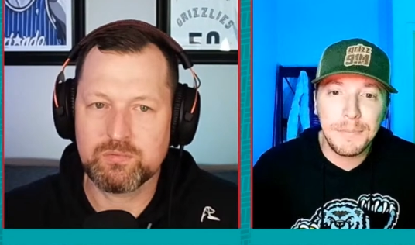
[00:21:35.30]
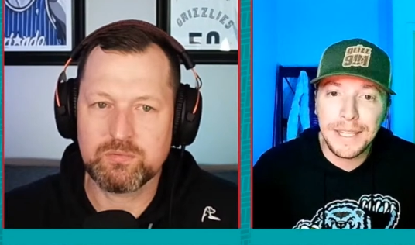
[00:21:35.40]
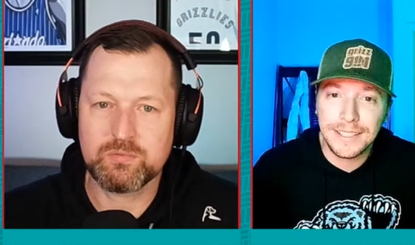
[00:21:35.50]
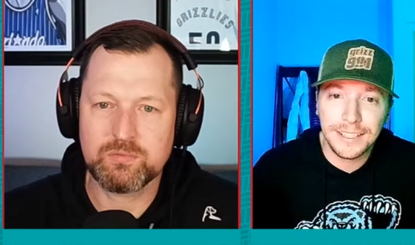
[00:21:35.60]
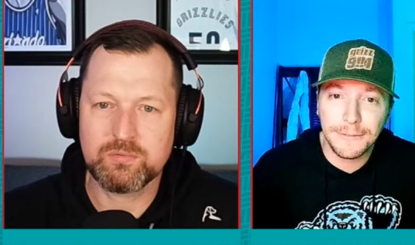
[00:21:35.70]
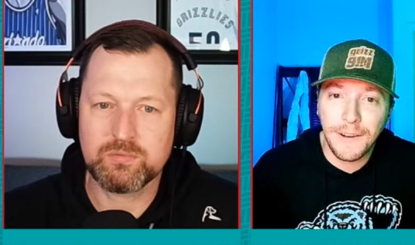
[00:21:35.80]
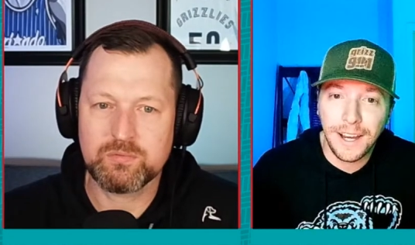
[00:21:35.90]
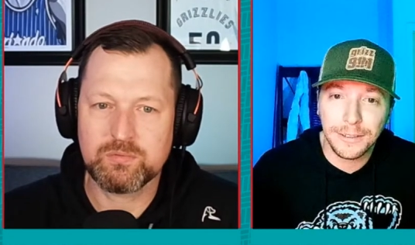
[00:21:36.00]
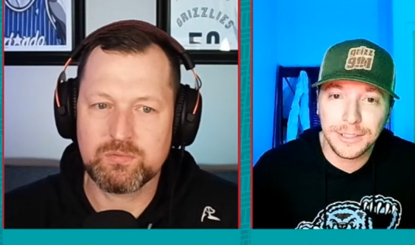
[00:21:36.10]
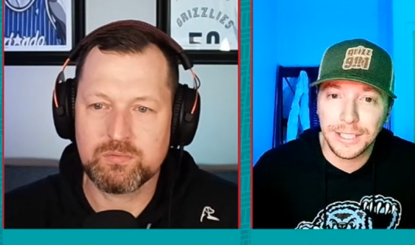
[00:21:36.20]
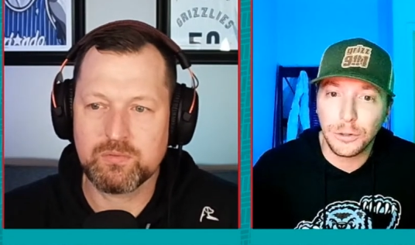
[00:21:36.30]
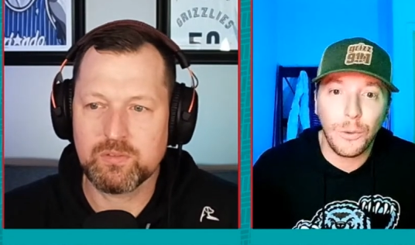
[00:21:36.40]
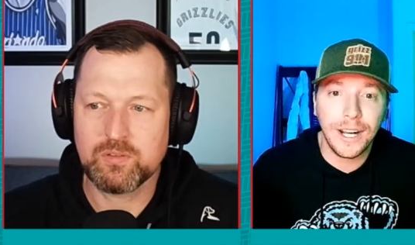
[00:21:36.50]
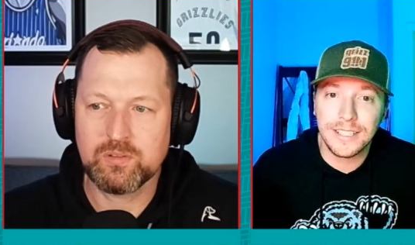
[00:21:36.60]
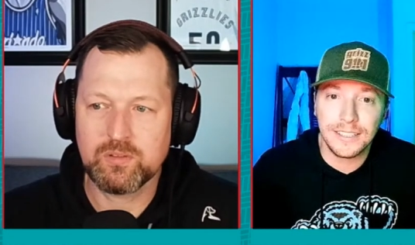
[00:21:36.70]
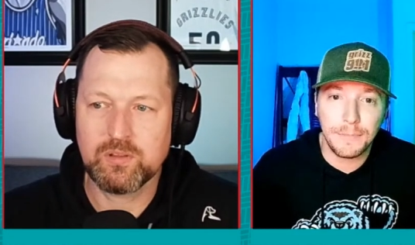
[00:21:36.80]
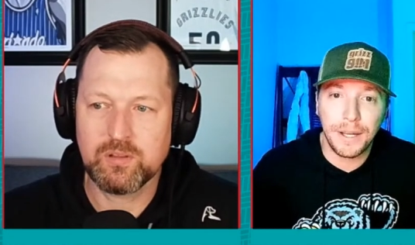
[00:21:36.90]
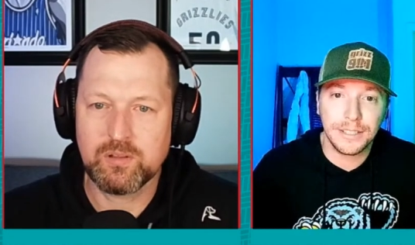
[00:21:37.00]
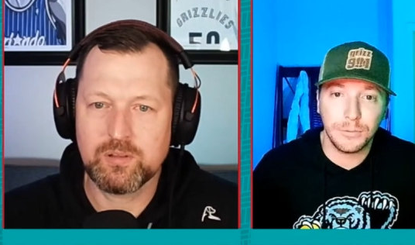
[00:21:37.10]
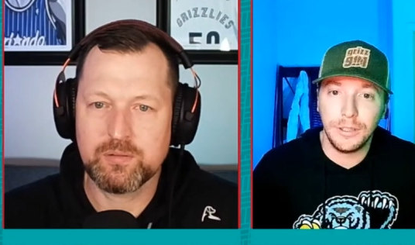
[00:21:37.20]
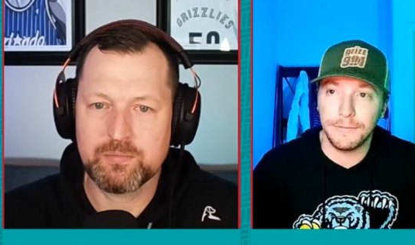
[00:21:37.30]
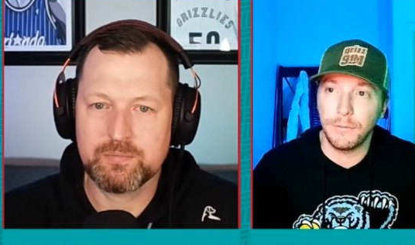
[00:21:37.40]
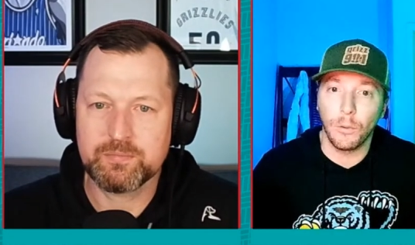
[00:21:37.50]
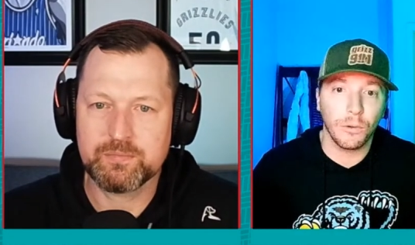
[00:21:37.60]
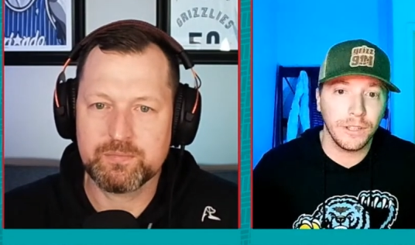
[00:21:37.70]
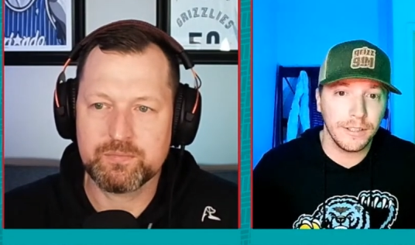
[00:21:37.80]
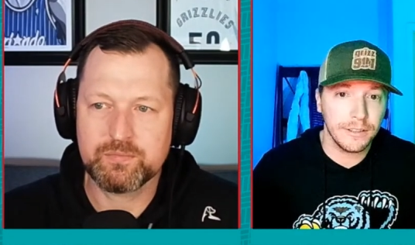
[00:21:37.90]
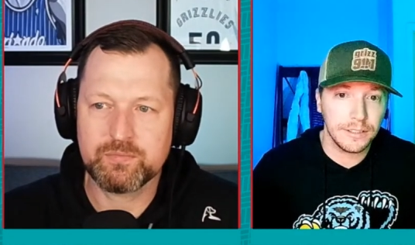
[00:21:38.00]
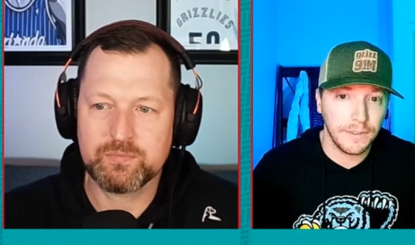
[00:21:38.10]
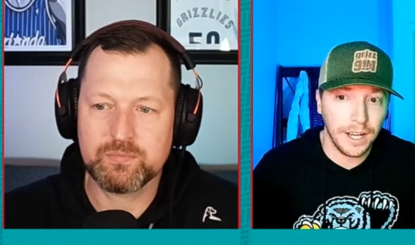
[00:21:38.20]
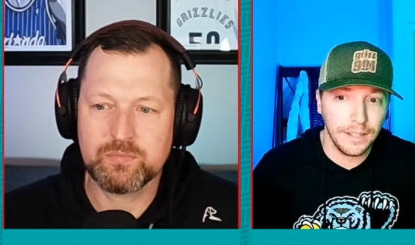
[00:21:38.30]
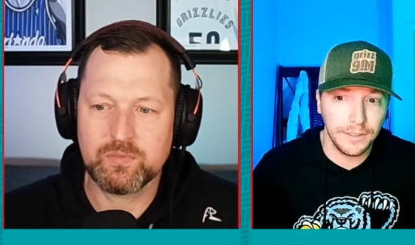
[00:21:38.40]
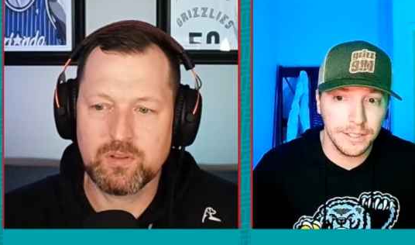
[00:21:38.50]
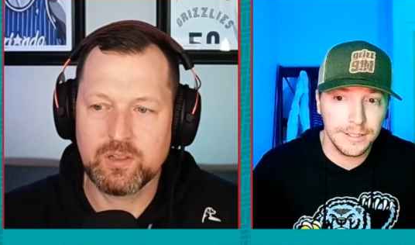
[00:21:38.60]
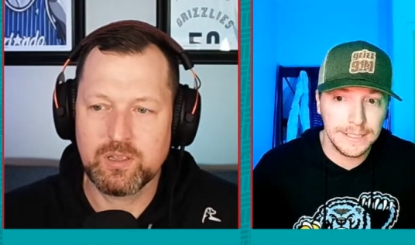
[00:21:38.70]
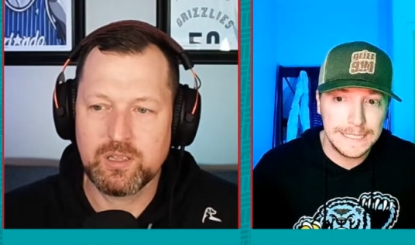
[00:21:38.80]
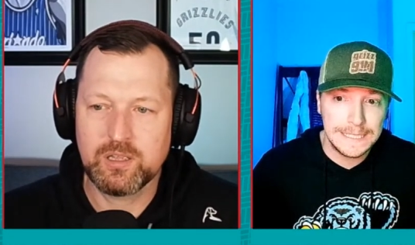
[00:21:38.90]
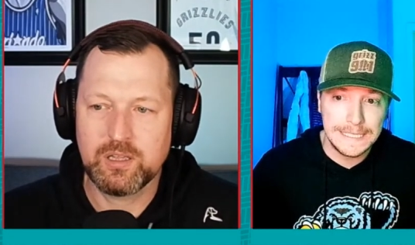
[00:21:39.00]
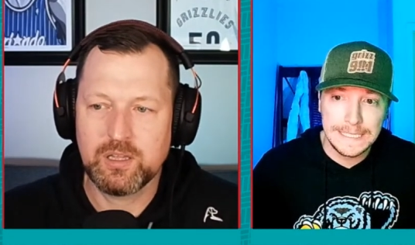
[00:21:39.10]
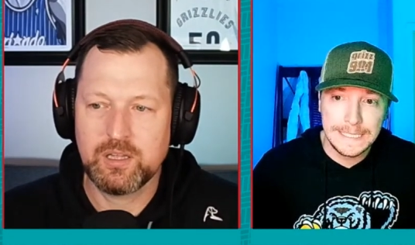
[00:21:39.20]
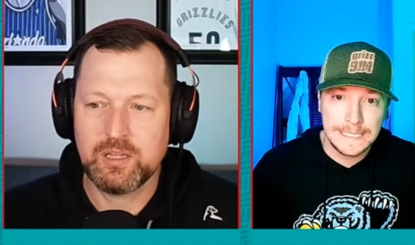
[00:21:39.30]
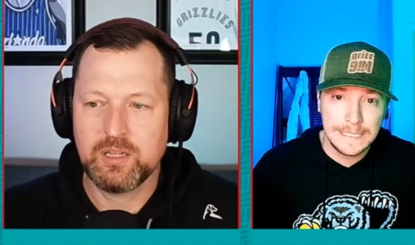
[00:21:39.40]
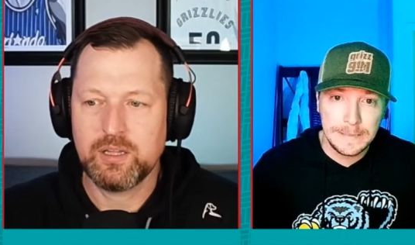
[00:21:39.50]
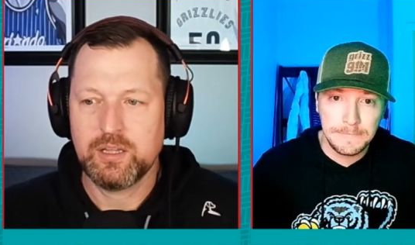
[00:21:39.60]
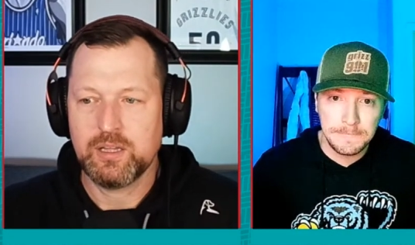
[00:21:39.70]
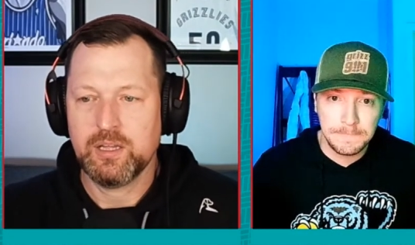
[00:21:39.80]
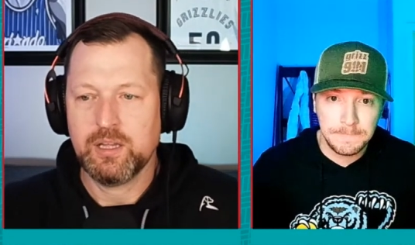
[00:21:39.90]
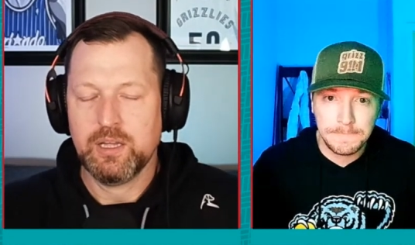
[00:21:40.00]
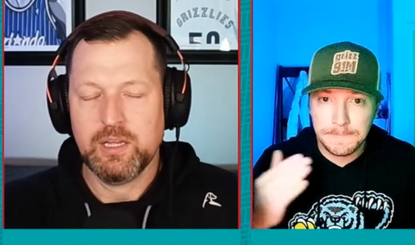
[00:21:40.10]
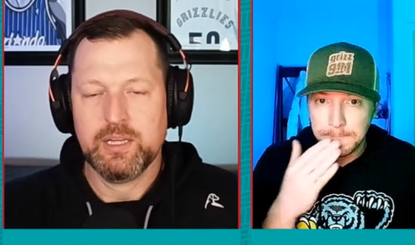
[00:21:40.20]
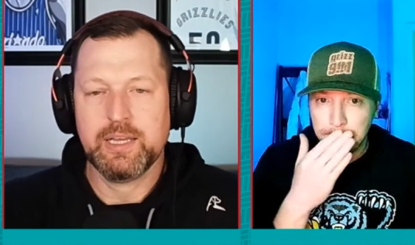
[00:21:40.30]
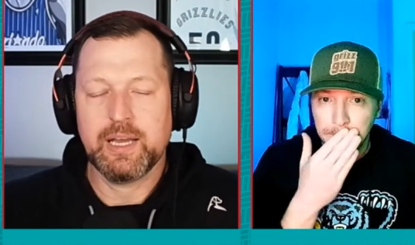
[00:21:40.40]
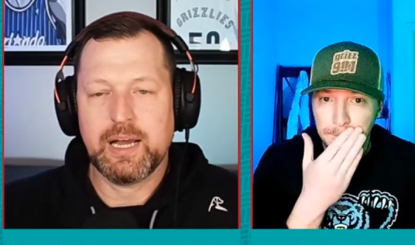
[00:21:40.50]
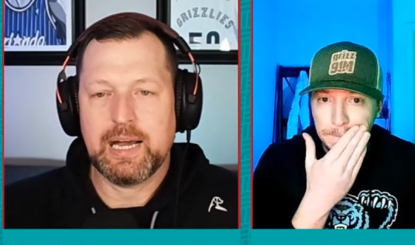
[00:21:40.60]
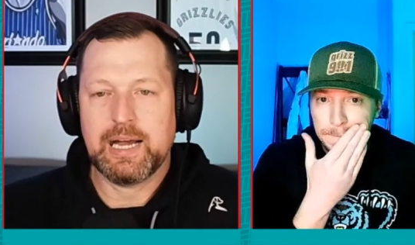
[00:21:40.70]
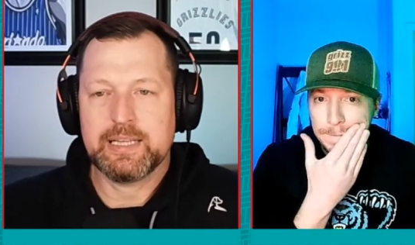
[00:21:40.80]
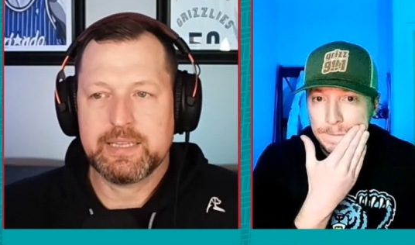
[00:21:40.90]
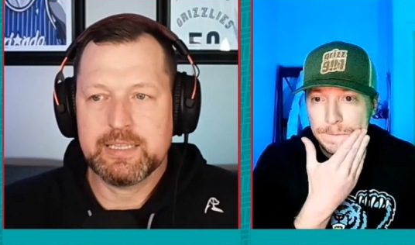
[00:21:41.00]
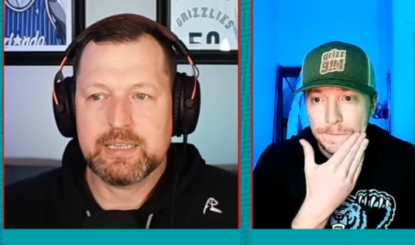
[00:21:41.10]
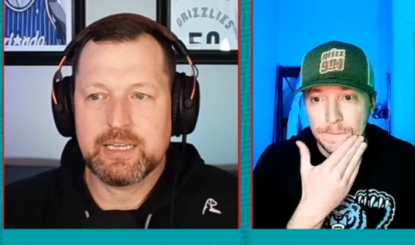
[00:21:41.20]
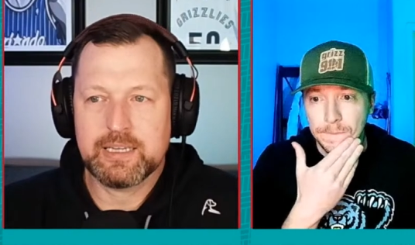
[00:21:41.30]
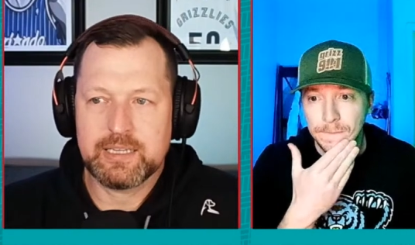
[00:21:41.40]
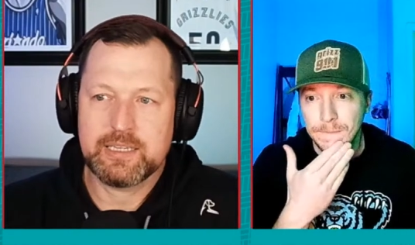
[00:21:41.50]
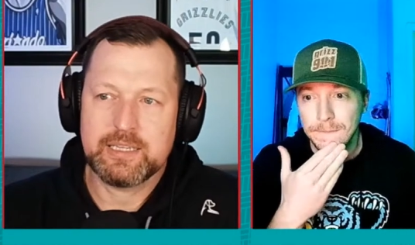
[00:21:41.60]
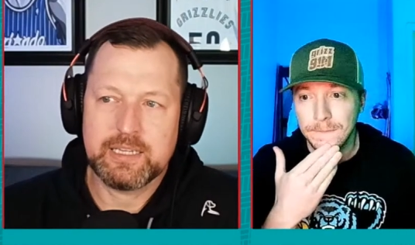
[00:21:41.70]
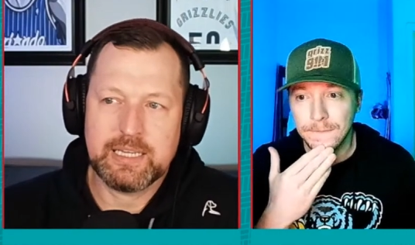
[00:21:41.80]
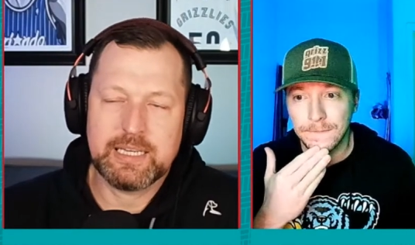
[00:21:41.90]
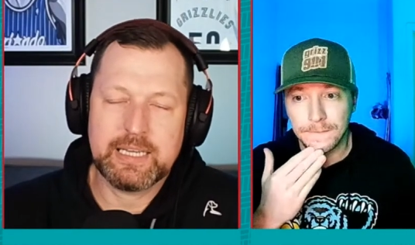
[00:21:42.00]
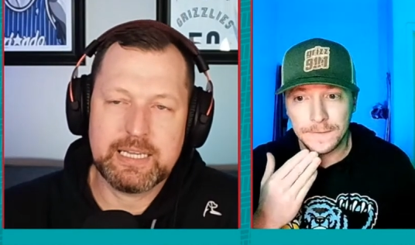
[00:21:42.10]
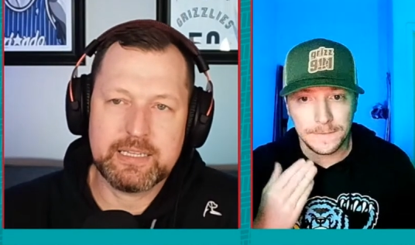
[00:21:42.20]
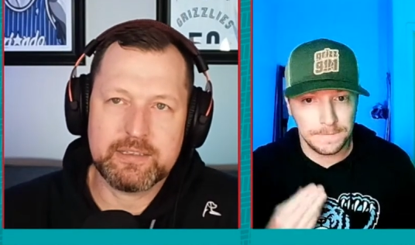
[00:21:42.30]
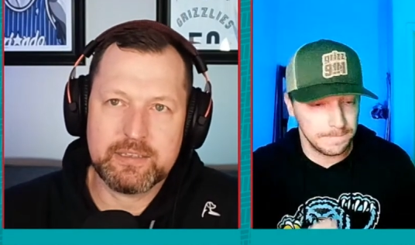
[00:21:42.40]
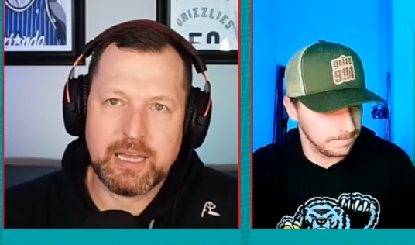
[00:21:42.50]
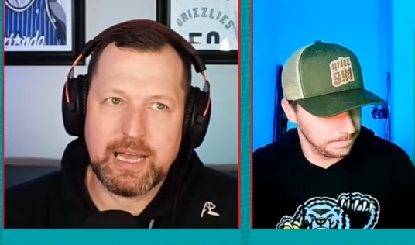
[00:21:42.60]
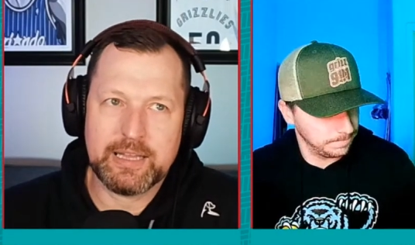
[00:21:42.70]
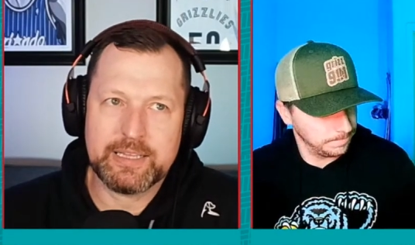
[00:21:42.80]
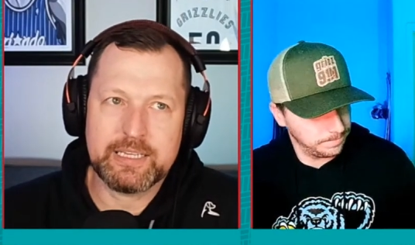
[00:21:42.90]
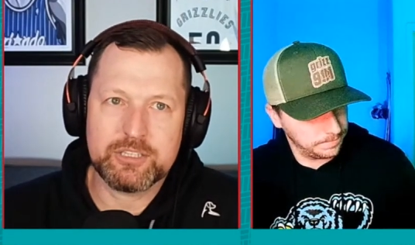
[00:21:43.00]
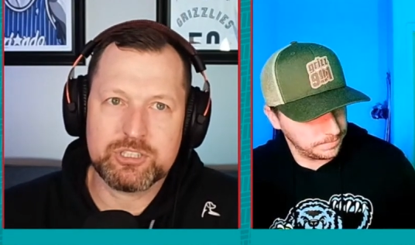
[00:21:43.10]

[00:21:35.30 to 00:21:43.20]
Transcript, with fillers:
Speaker 1: been to the finals like twice in the past what four years, five years.
Speaker 2: Yeah, I, I think that it, it. I think it goes